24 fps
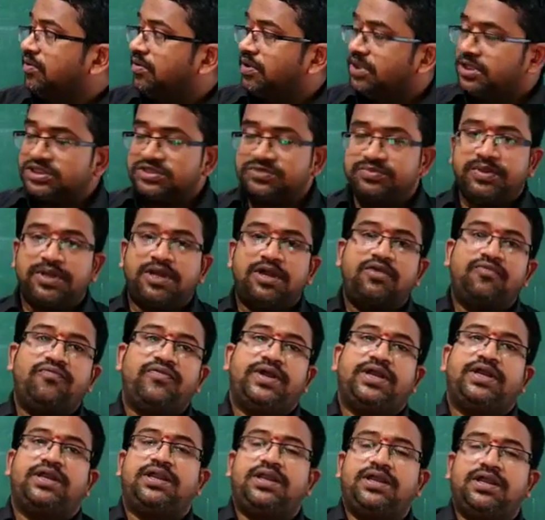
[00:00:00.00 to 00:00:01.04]
What is by
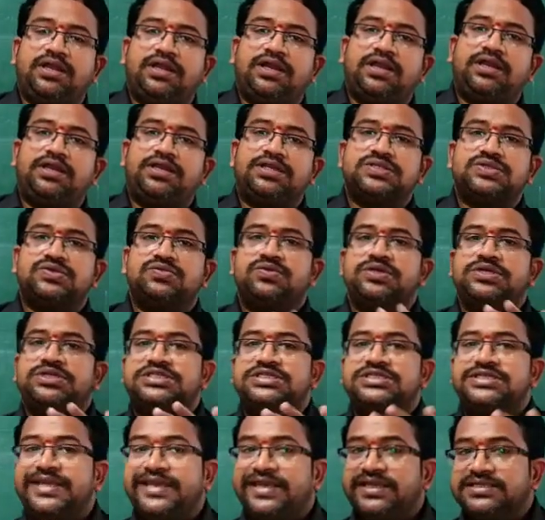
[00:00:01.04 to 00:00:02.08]
olfactory indicators?
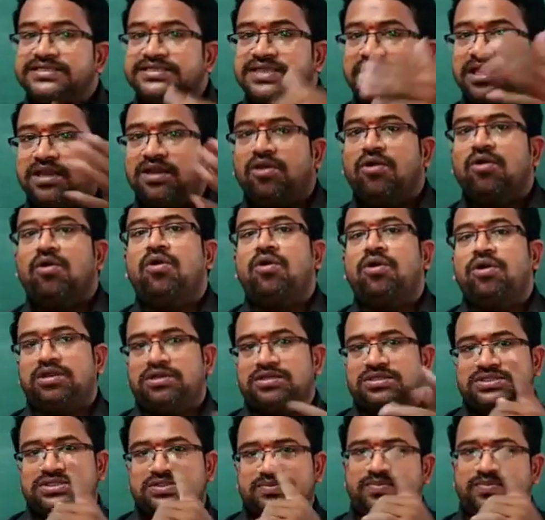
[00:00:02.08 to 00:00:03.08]
Which change the odor,